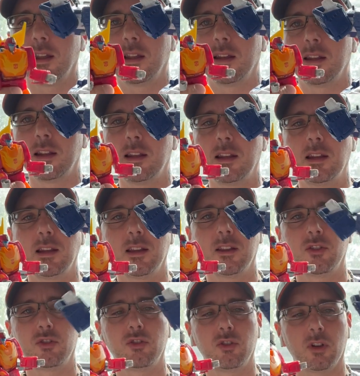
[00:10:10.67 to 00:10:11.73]
and he
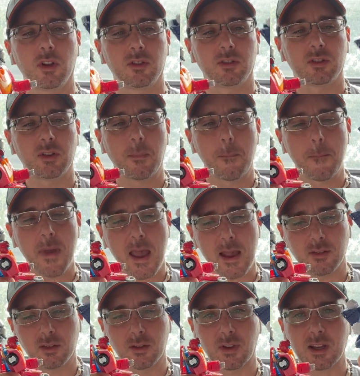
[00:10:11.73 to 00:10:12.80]
is just
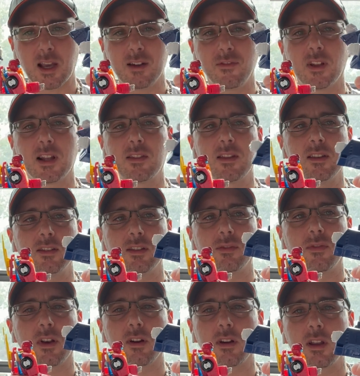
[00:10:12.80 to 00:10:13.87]
massive. I kind of feel like this is
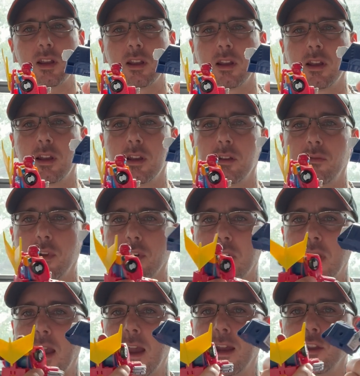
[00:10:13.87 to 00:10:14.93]
very,
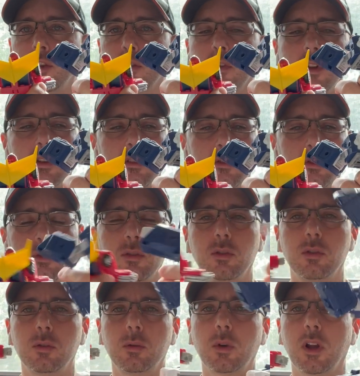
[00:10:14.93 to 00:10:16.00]
very accurate
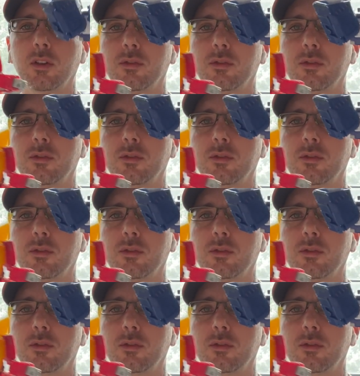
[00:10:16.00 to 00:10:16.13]
too, as